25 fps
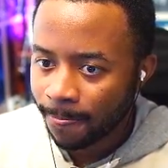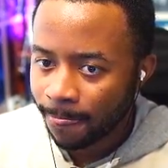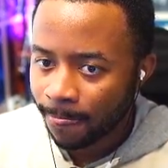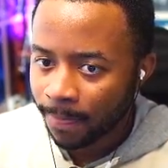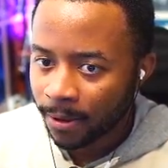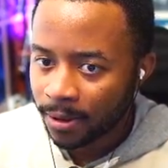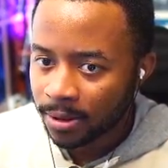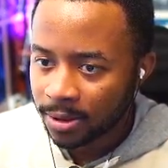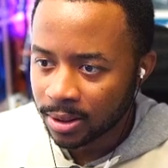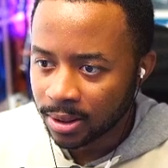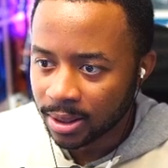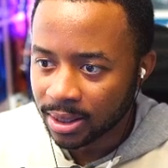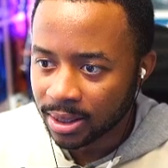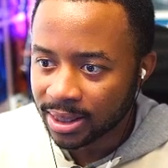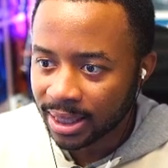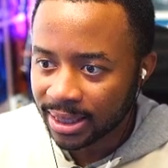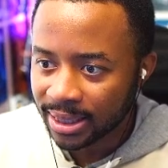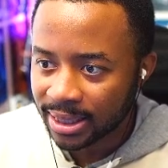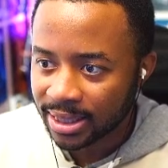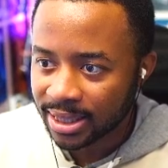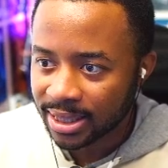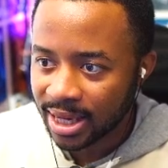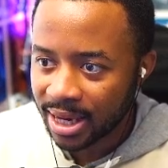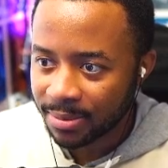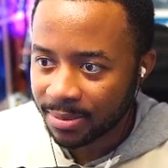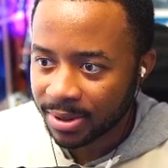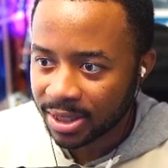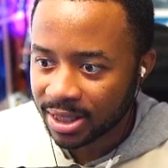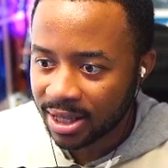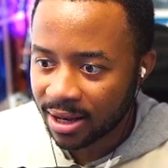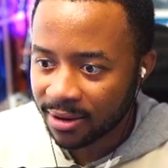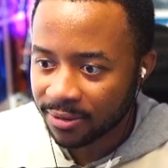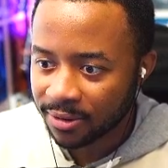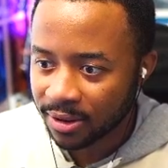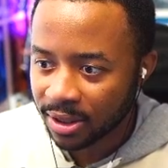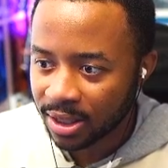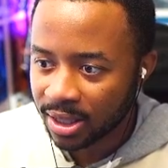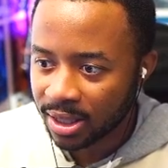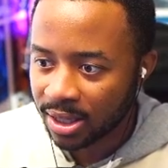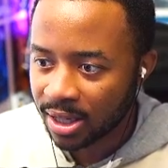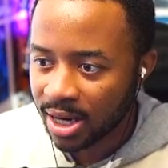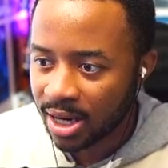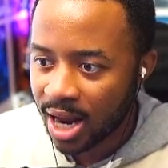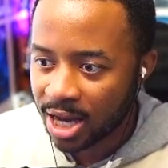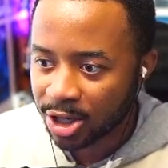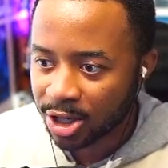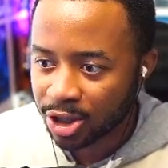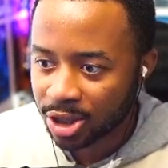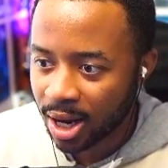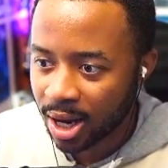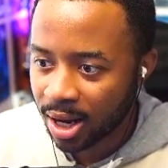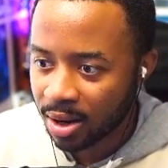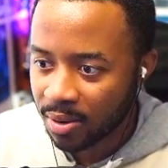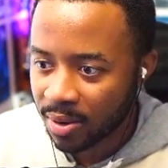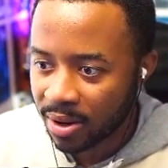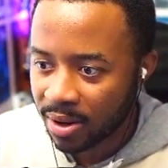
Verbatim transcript: So it looks like this game is definitely not shying away